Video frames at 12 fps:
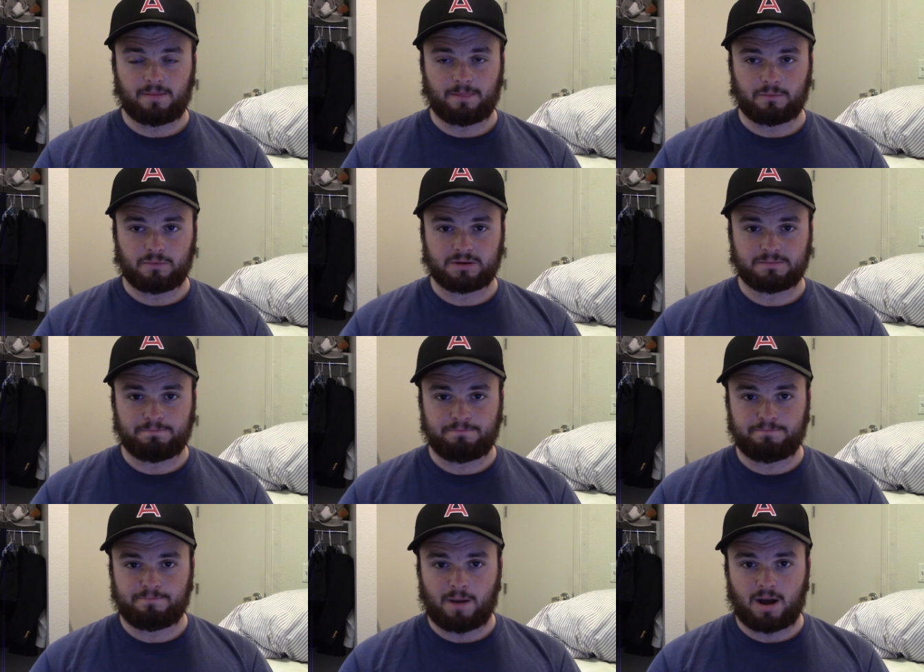would
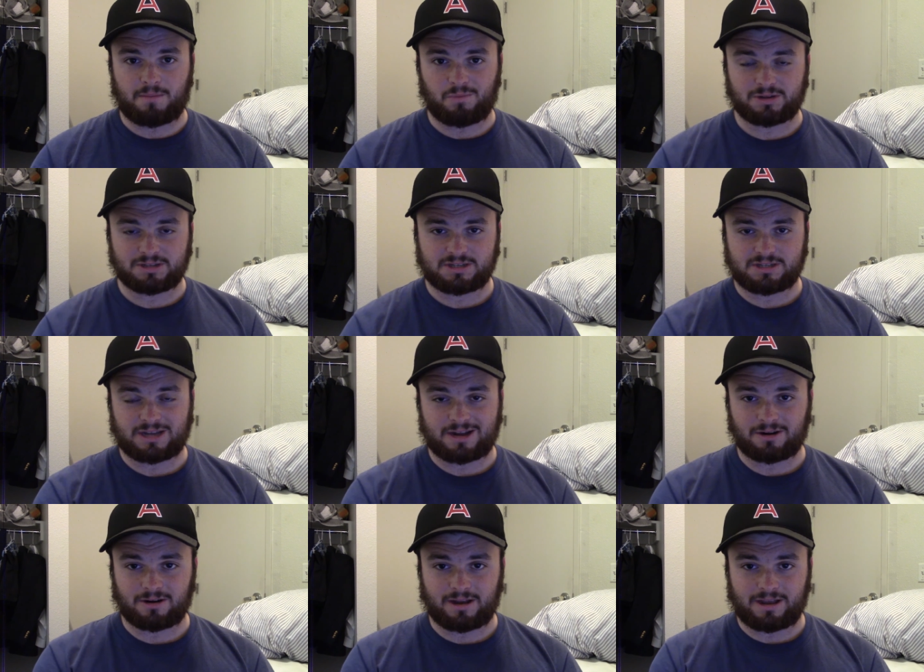bomb one to
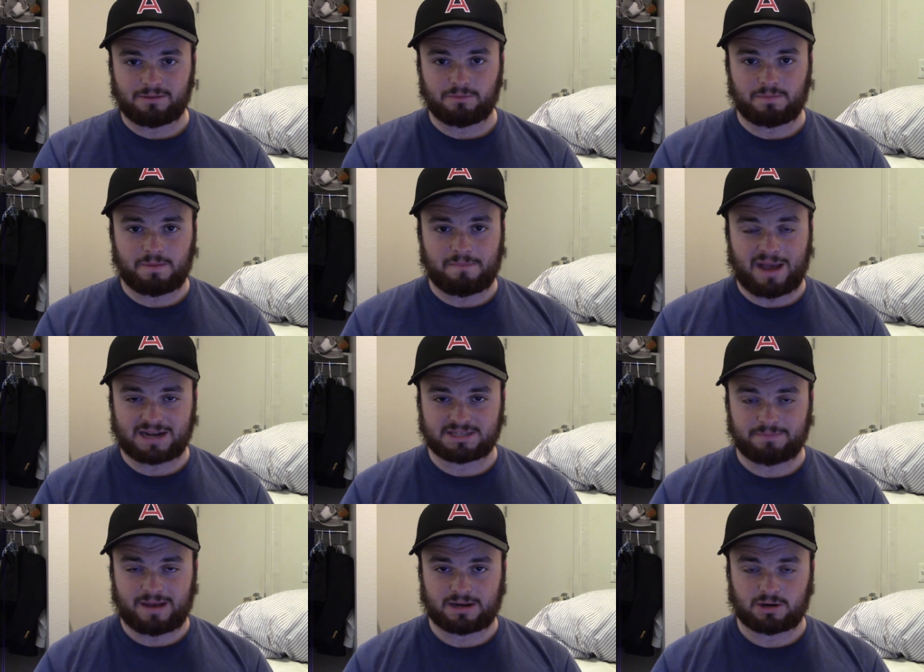center, and it would be
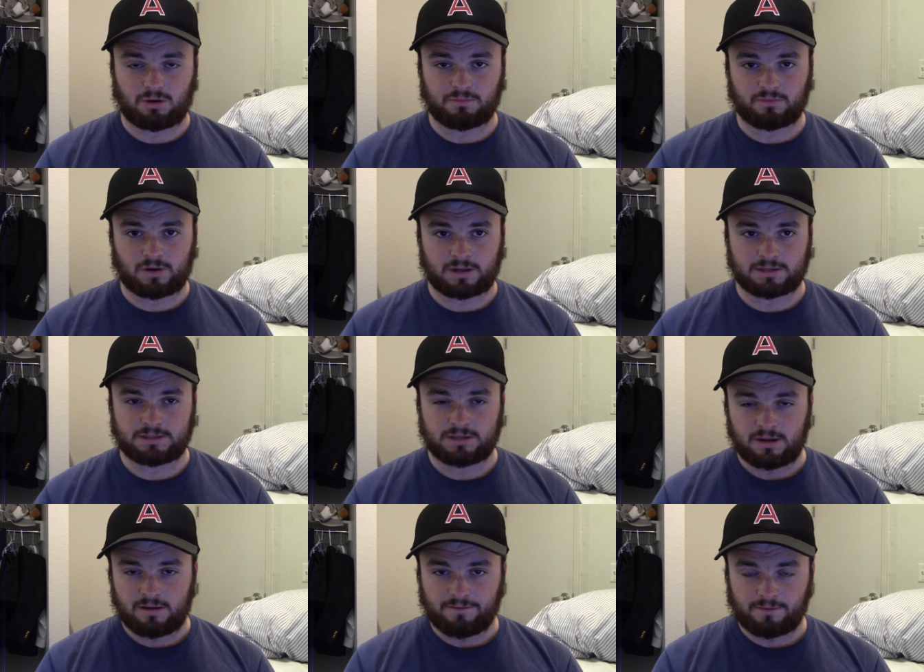back-to-back home runs
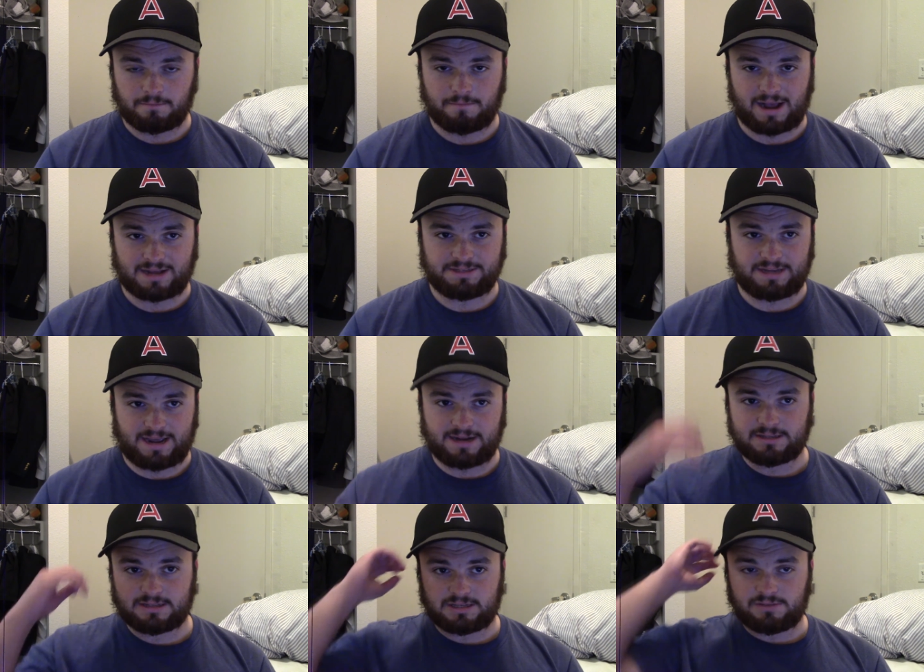for mass
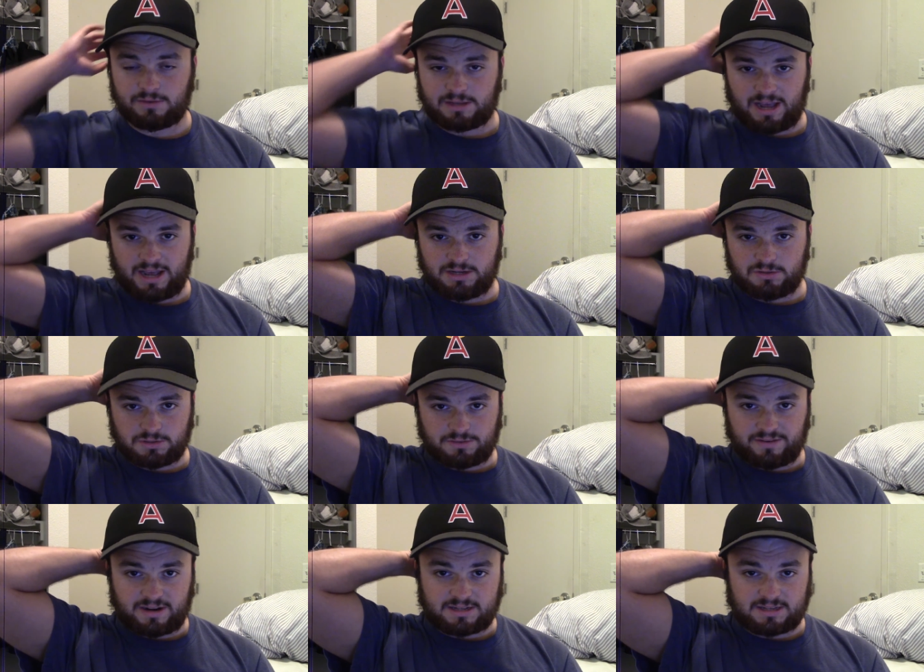exits for the Angels
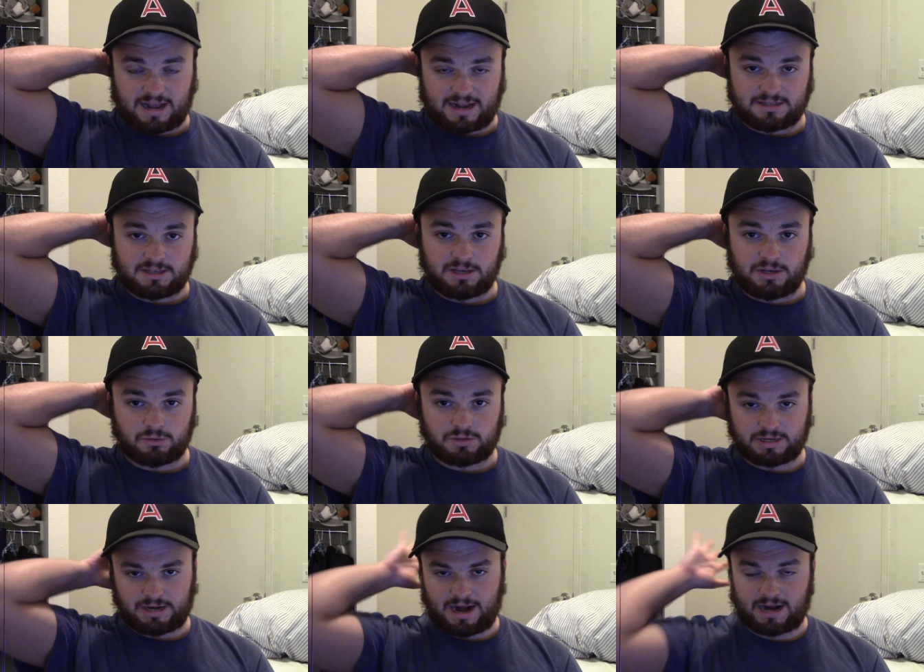fans as the
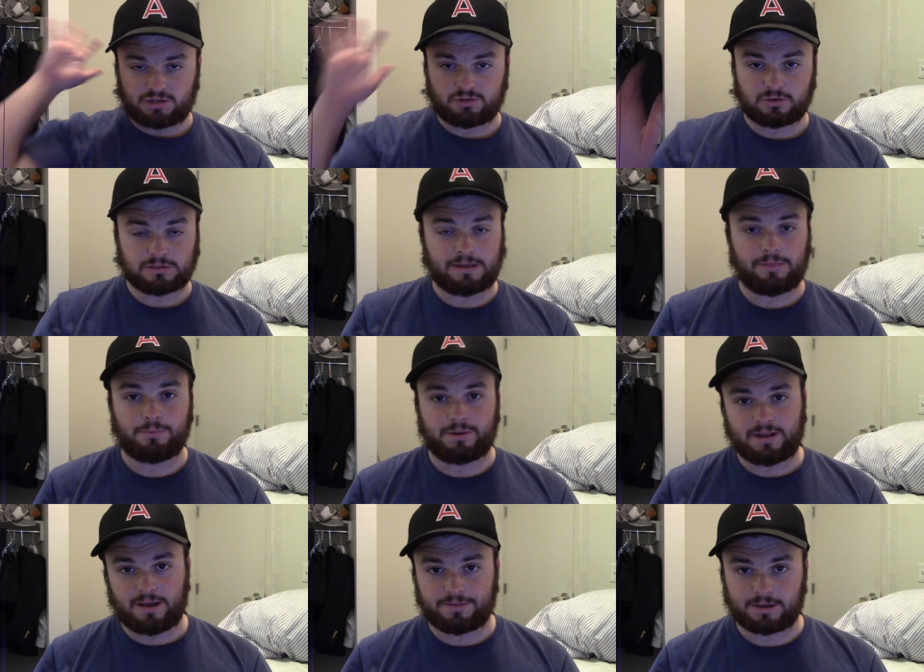Houston Astros lead
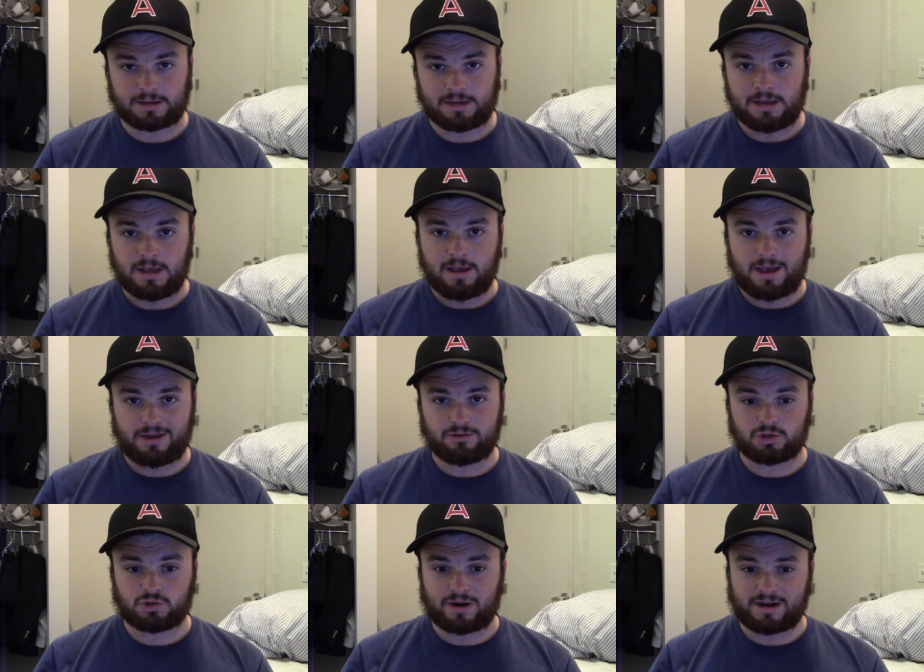3-0.
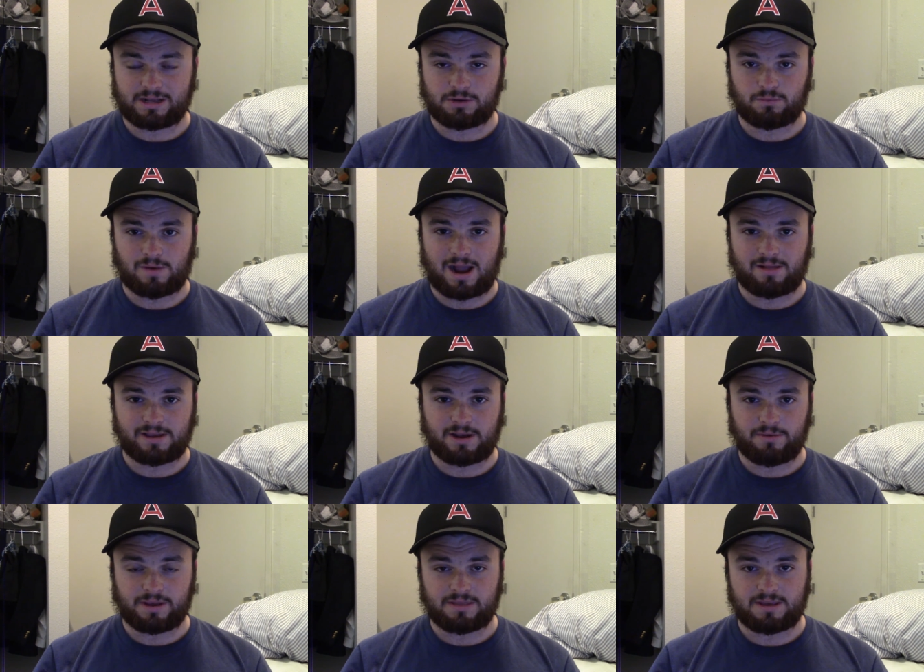Angels try to get a rally
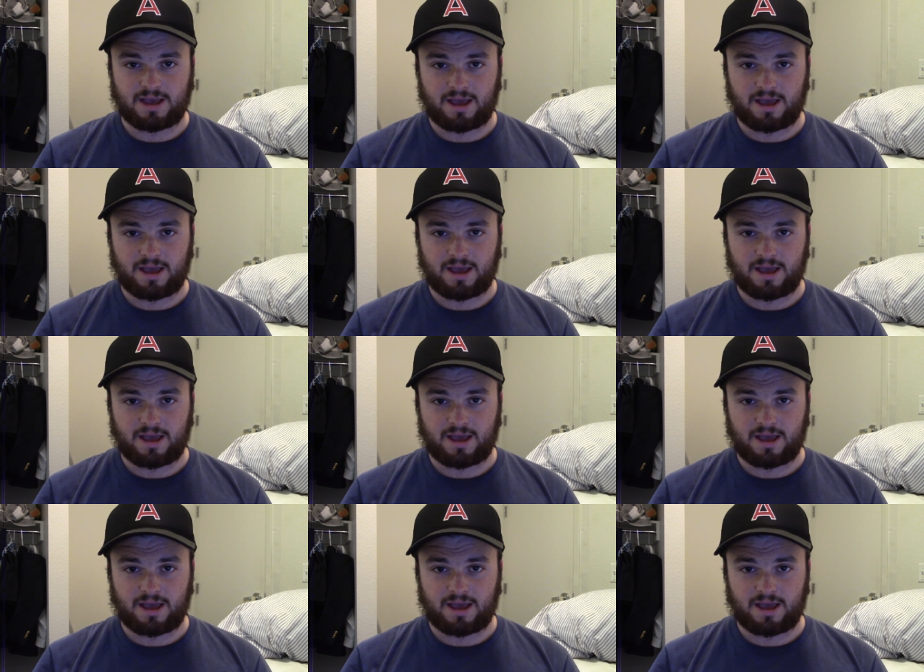going in the